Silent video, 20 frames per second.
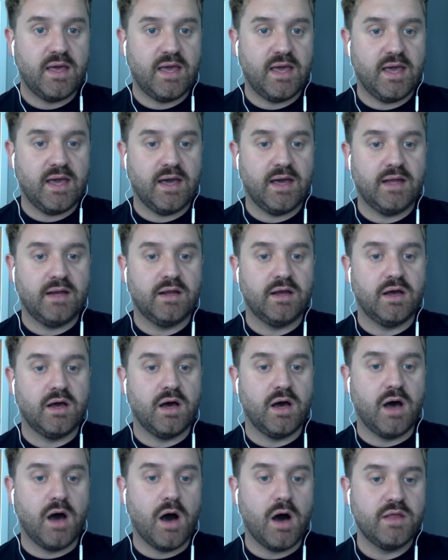And
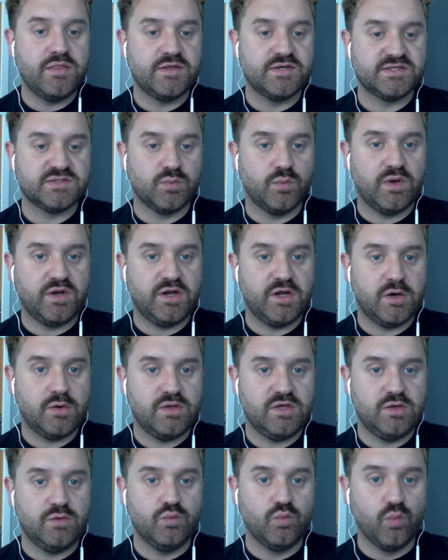on this window,
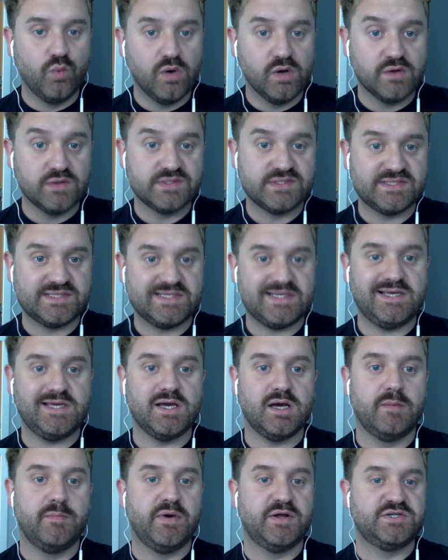you will see
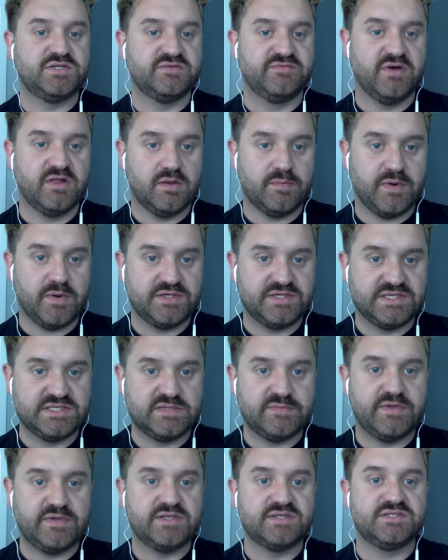a bunch of other
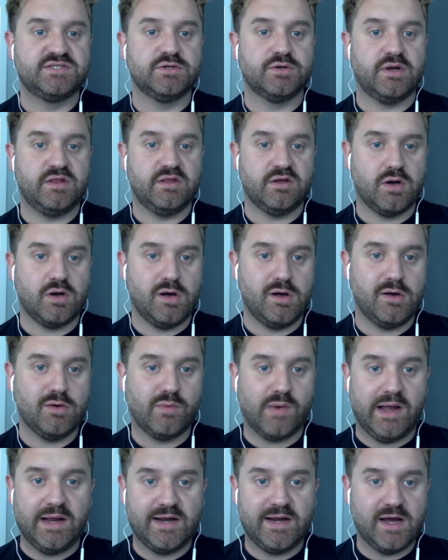participants during the call.
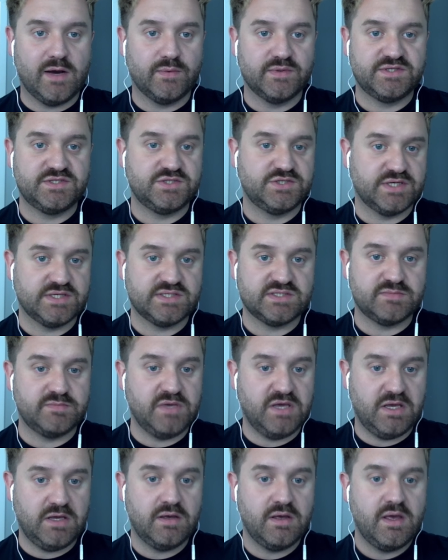Right now, it's just
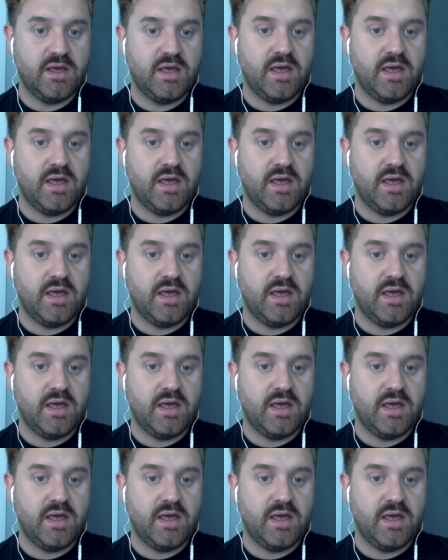me.